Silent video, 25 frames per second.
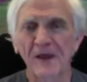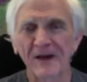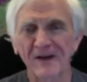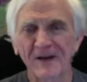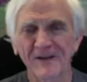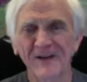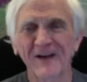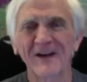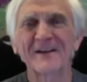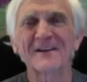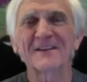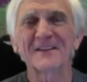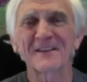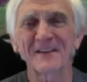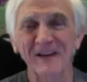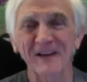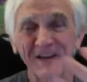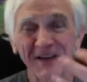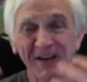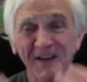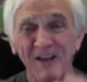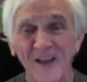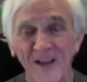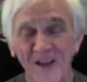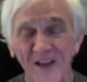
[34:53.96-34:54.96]
that kind of thing.
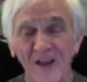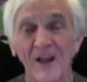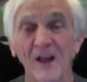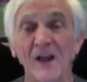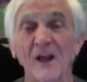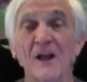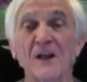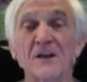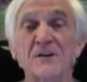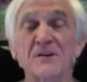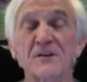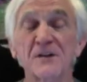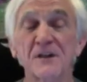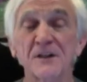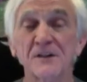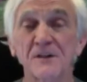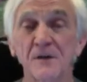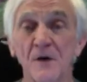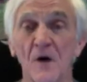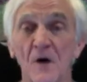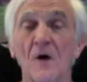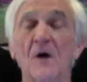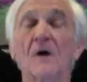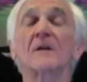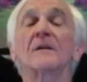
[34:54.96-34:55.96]
And just
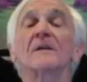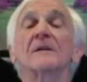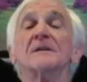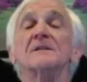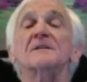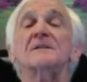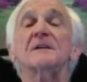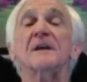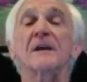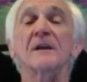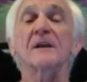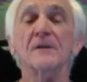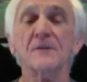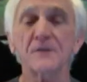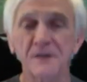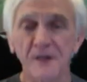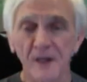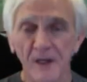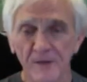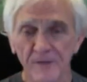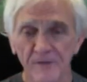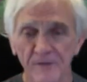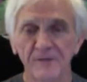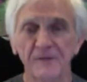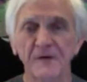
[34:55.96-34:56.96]
all this energy,
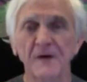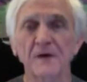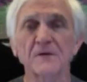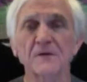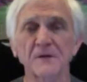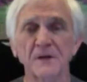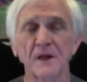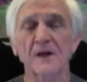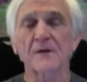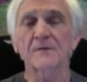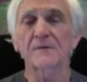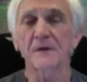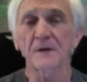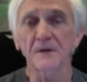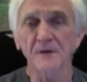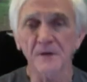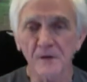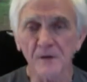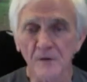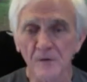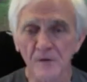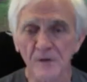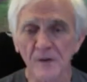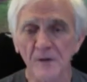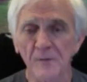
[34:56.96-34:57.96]
I felt it. I felt it
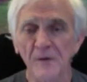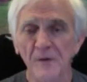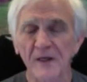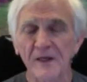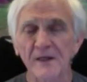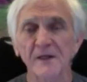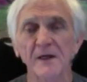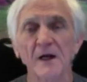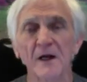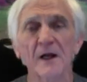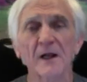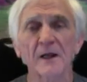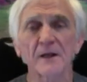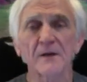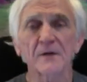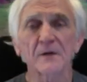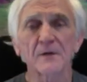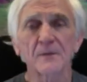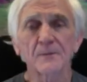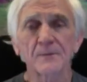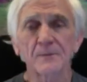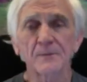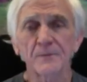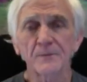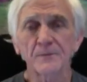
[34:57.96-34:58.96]
go into my gut.
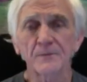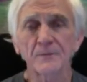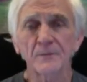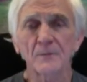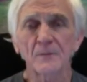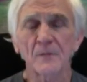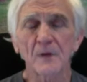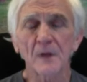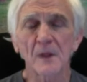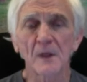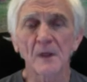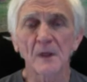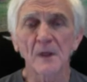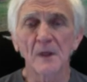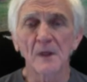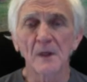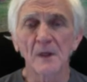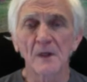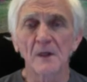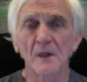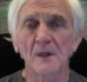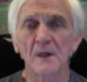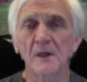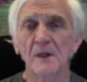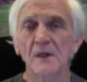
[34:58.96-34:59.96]

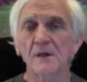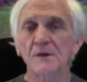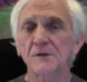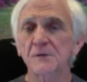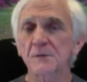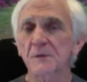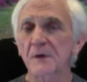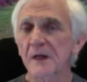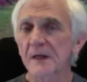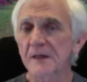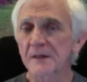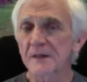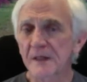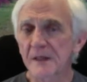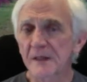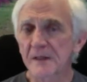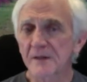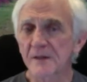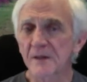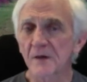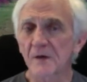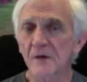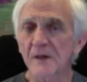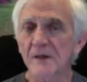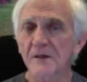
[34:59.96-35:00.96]
Here's what I did,
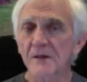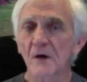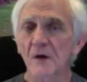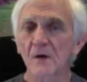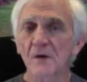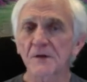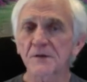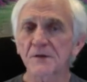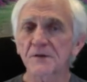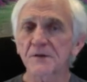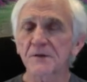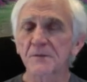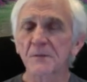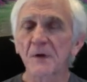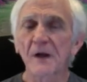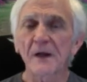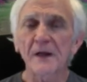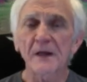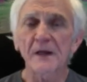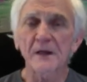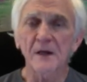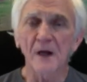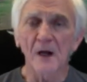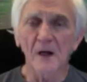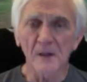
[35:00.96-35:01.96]
though. I called a
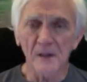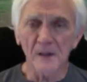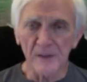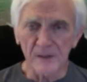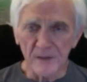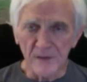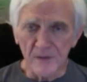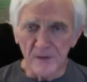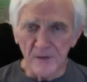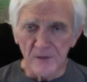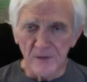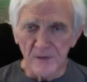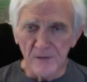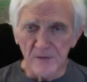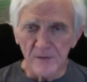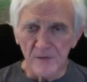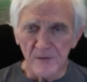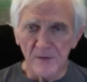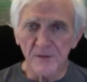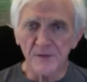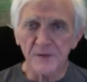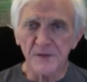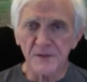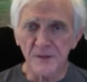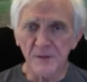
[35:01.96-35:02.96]
shamanic colleague, you
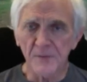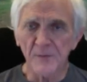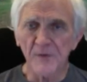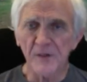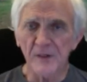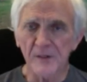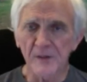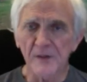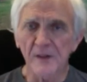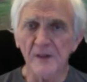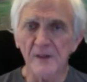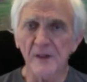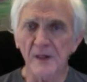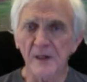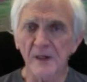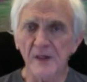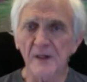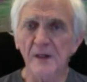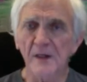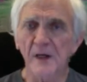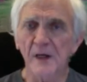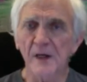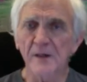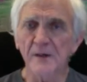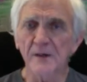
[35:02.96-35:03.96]
know, somebody that
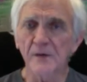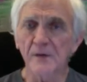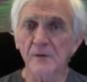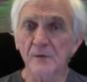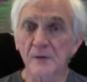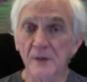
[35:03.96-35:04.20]
I, I knew